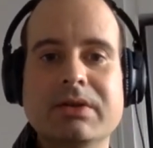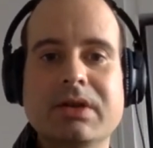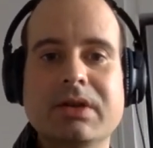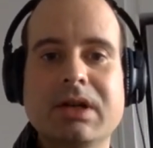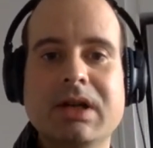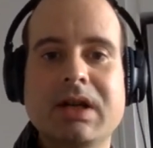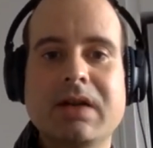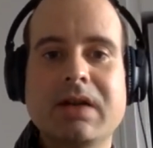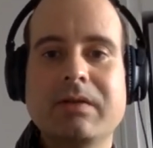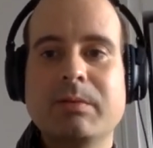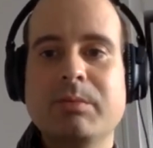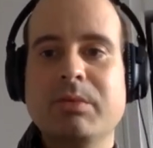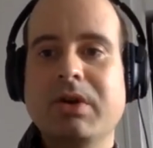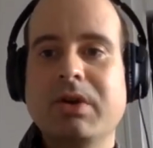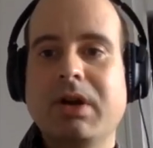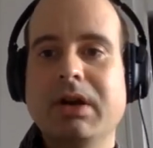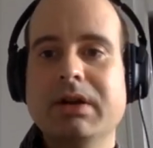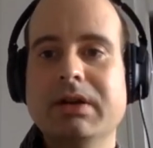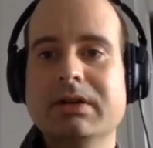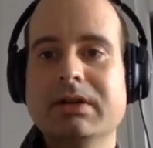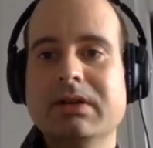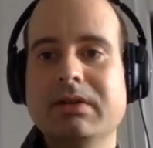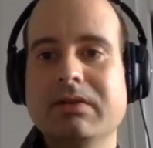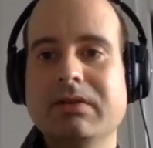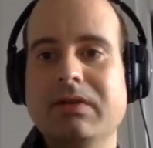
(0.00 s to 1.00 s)
and not having
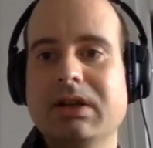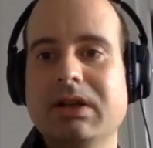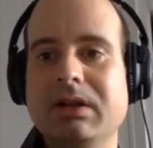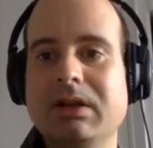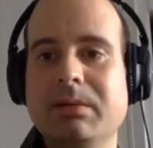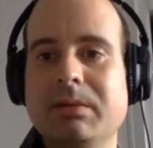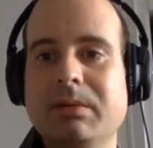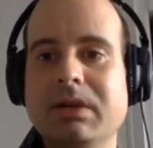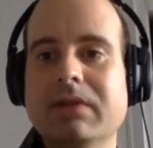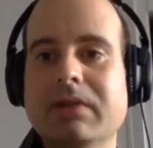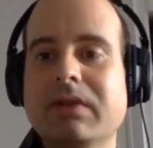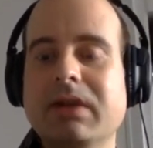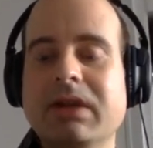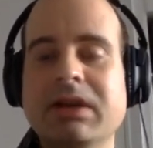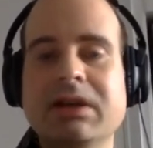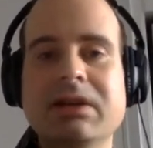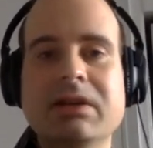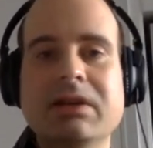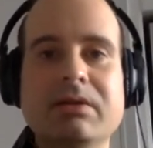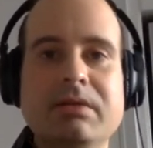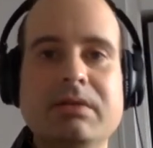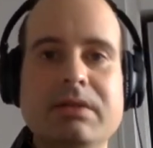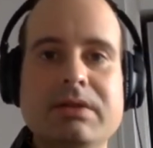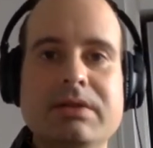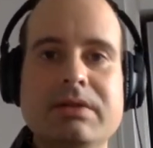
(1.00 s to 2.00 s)
product available, if I
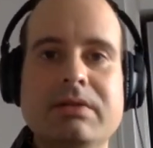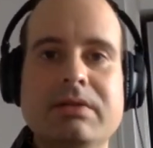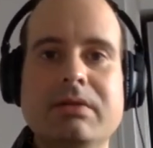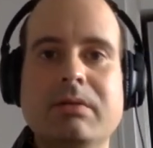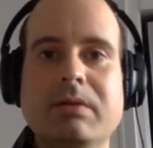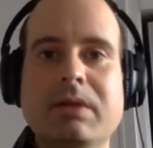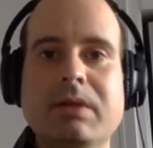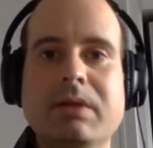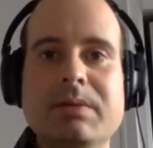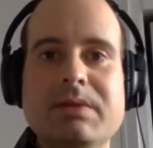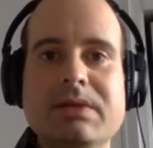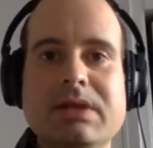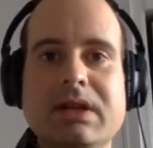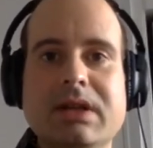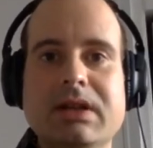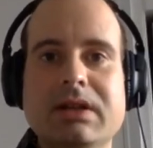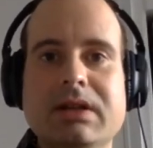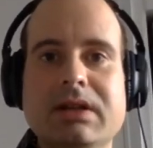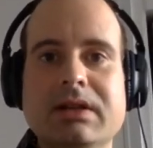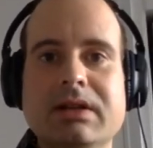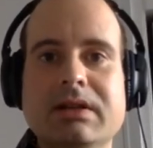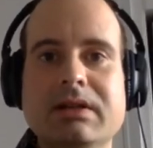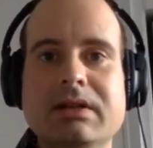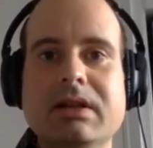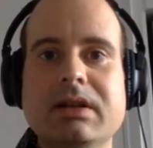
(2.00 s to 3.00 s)
can go onto a website
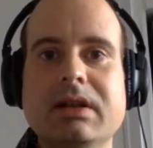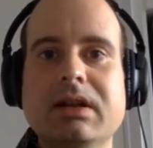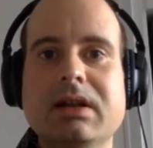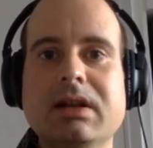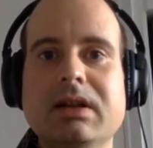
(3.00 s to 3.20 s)
and